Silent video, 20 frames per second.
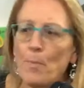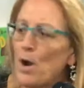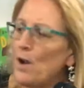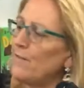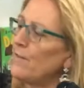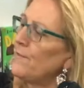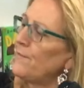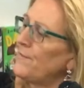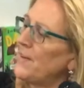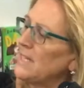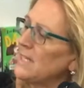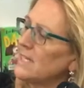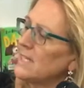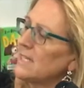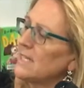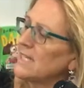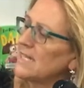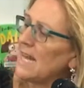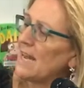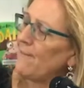over
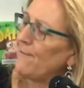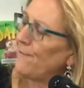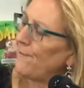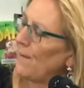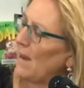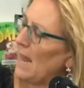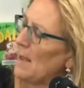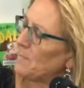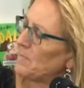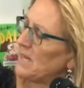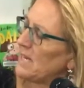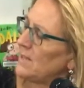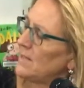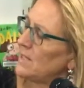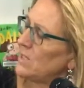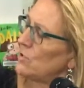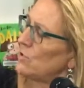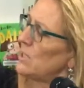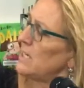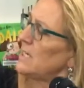fences and they flap down the
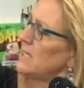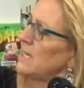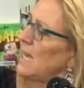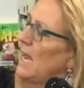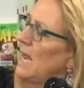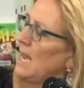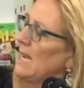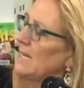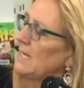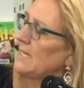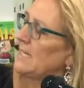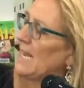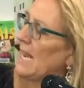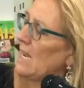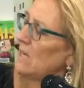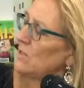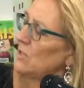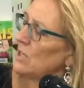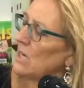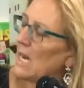street,
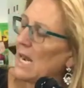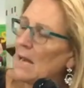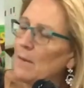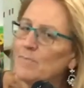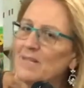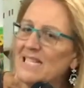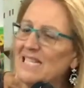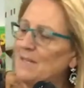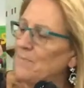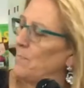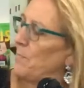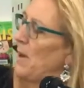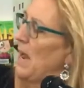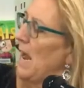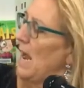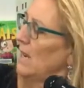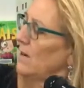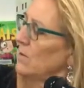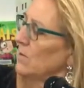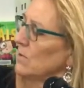down to Club
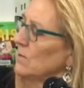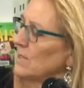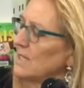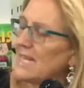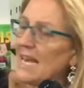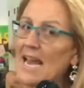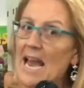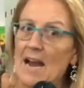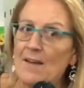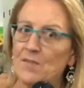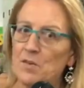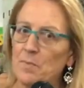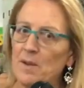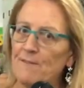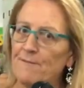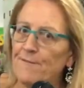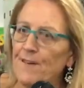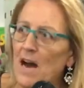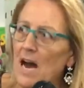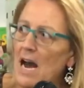Sparkles. They have to be
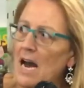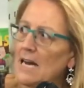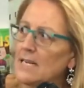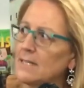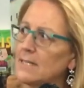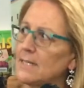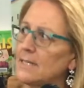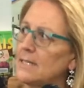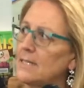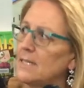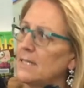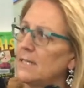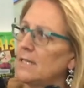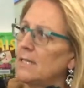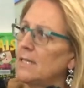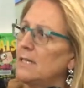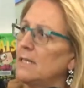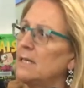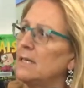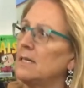fast.
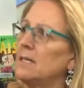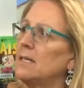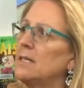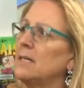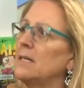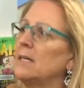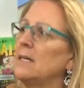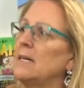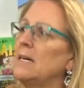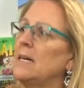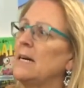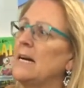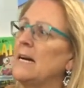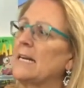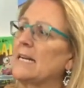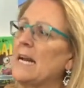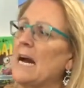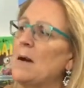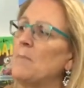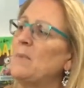
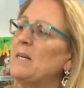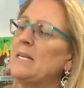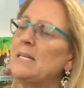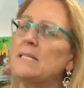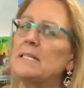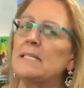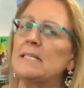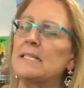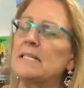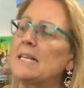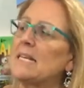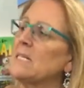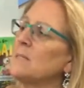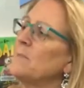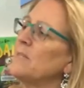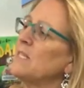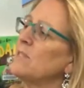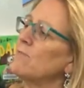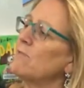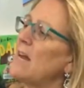Come in, says
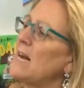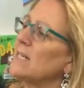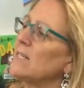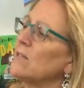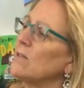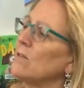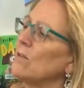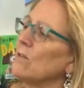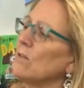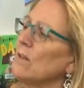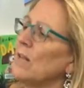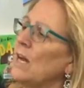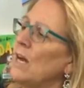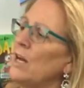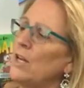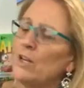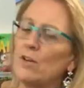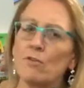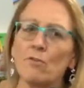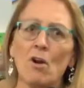Miss Razzle.
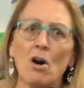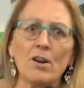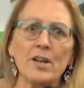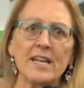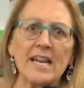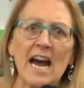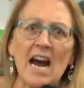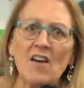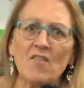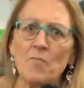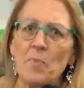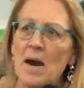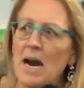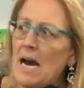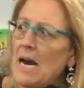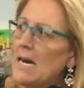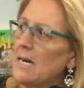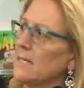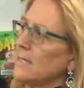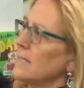You're on at
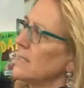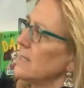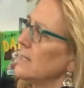1:30.